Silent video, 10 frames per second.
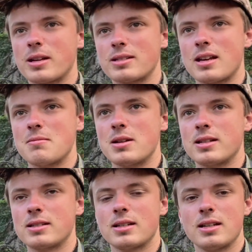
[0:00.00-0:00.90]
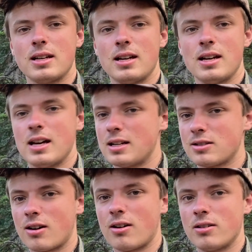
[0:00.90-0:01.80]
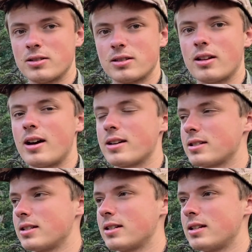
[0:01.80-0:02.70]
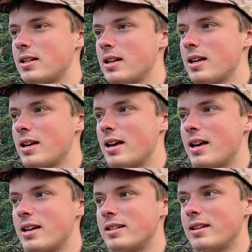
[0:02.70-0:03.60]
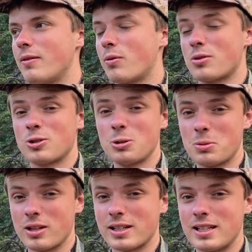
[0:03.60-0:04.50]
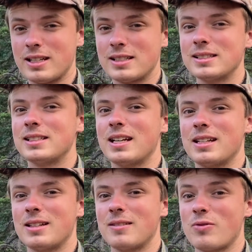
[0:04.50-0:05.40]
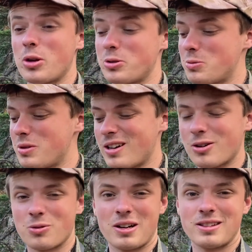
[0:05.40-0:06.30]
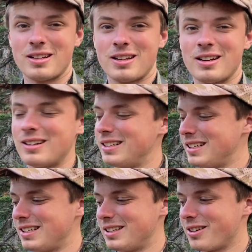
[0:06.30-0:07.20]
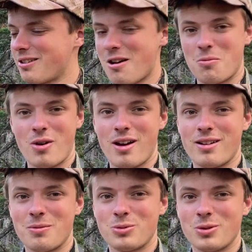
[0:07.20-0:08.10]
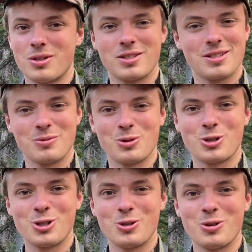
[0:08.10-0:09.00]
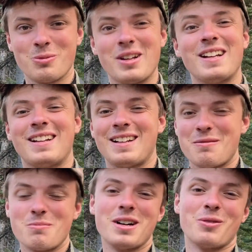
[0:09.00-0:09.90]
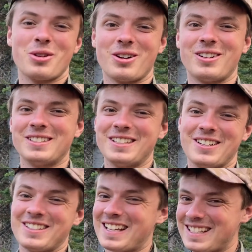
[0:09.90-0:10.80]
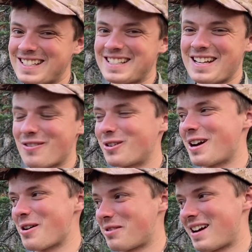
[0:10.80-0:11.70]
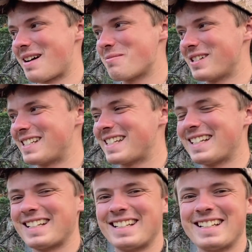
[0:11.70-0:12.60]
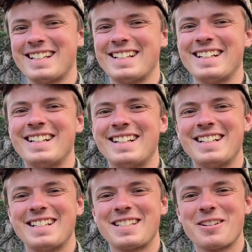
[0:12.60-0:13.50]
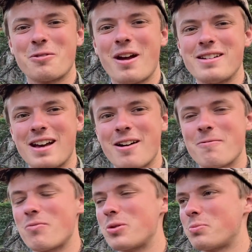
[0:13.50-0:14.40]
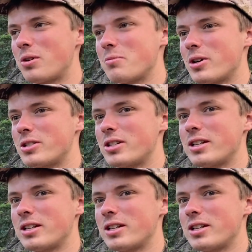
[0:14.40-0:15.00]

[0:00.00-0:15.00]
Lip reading: 10 minutes and call on glass. And if we're super lucky, then there'll just be elk right there. They'll come right up to us and we'll shoot them. But we all know that's never how it happens. So right now, it's pretty much